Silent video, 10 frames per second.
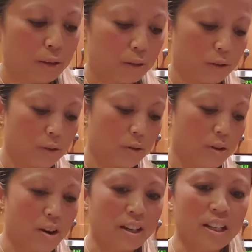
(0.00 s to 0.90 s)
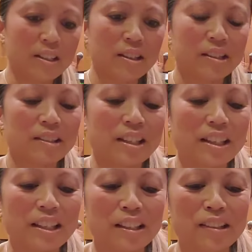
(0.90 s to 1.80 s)
So carnitas
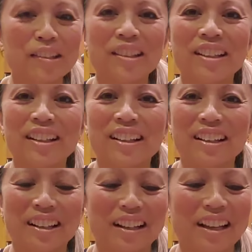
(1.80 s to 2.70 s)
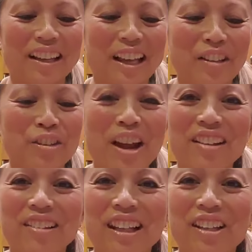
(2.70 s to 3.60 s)
is, I guess,
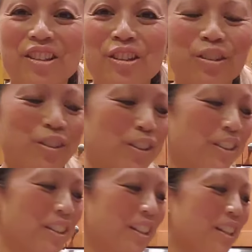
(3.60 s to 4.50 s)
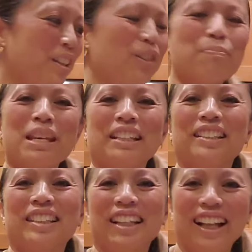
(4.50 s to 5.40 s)
translated to little
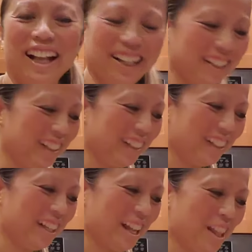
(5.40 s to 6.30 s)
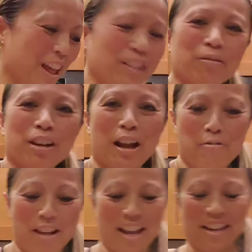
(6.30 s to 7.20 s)
meats. That's what I
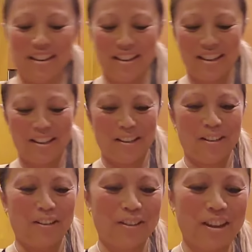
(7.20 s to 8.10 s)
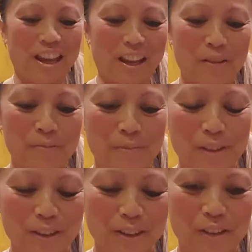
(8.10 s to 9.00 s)
read. Okay,
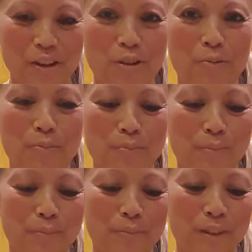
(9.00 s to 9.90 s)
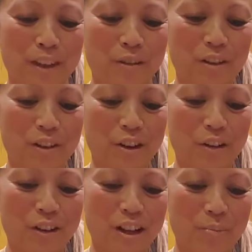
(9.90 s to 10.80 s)
so here we go.
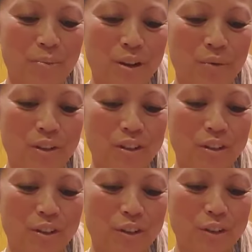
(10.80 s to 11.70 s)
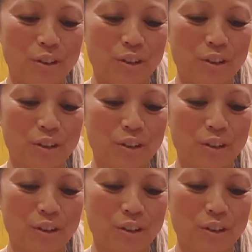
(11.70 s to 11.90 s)
I'll bring one to you.